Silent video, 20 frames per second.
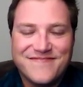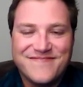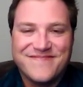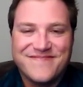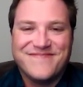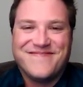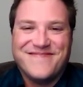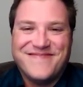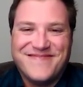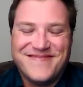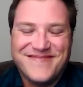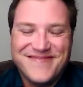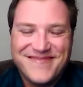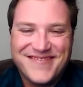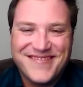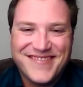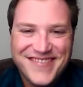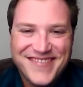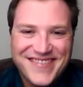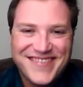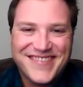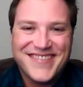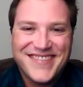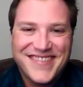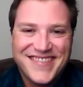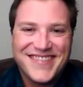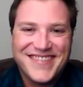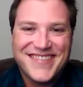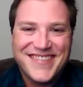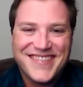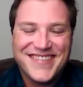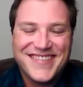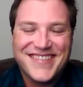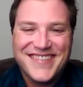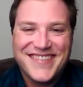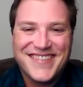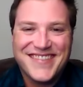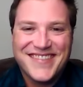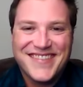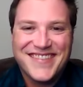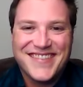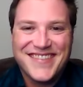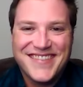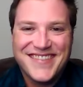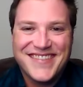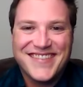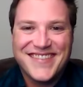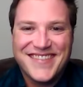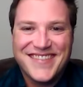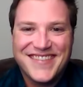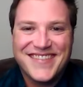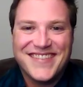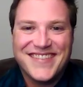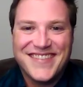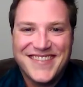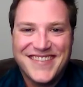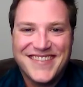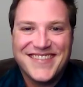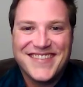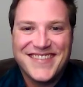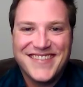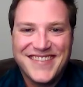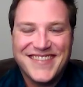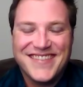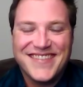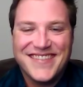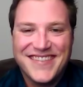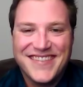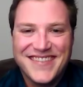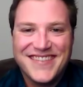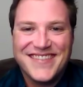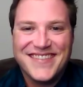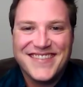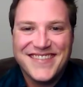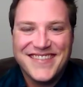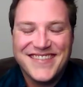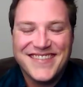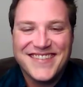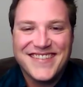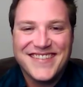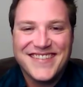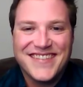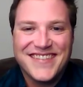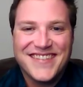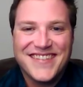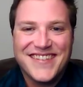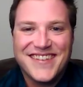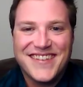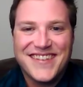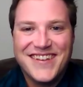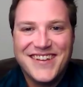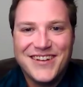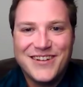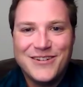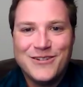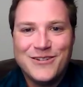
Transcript: (not speaking)